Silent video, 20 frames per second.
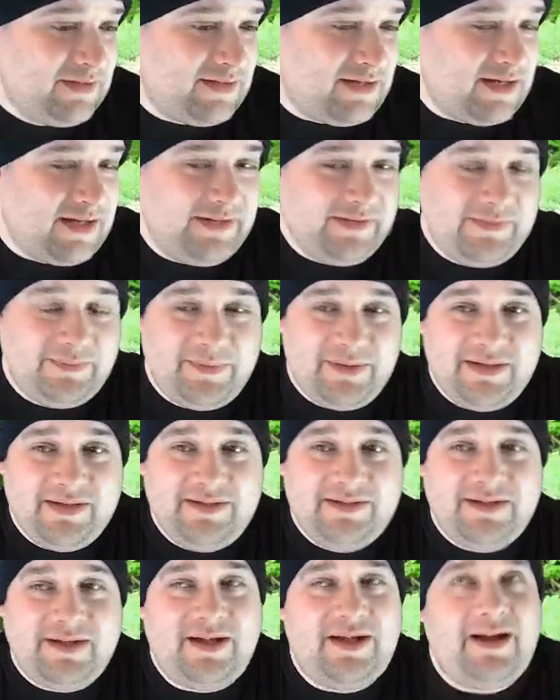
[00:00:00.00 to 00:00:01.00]
I
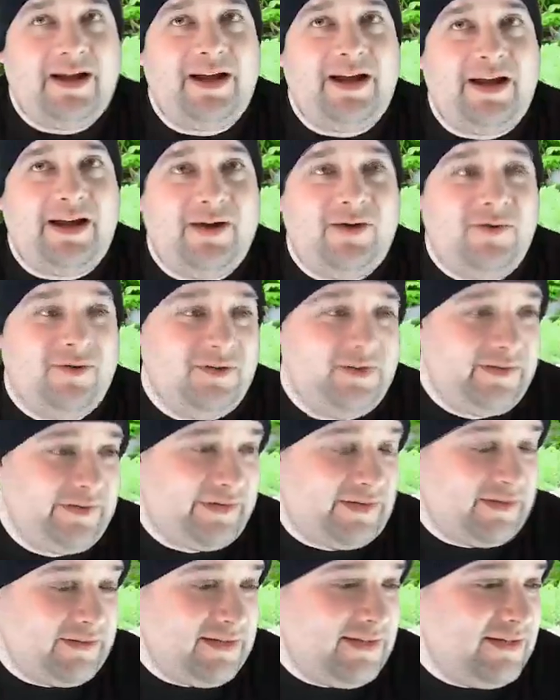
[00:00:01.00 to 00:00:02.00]
spend hours on the